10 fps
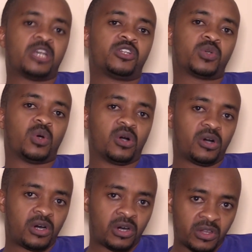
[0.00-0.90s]
So
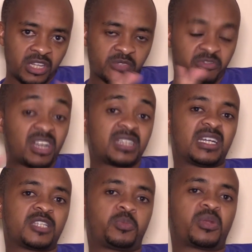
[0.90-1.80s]
all these
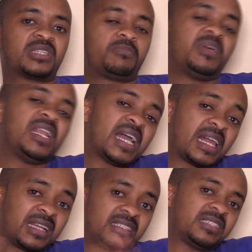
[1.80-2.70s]
factors plus many
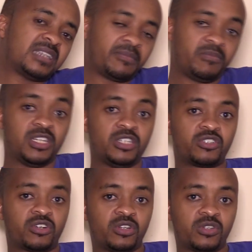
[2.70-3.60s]
others that have been
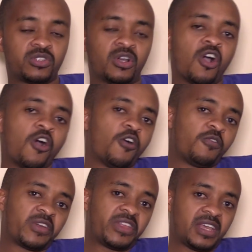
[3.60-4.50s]
introduced
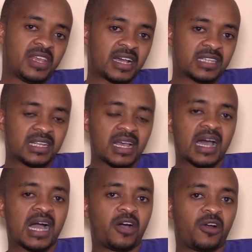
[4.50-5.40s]
over the years
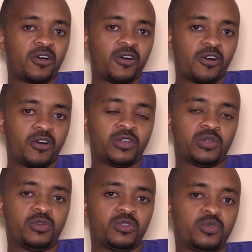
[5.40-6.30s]
are all
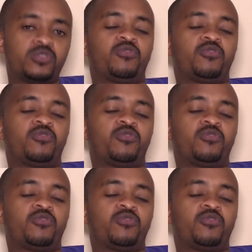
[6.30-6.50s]
used to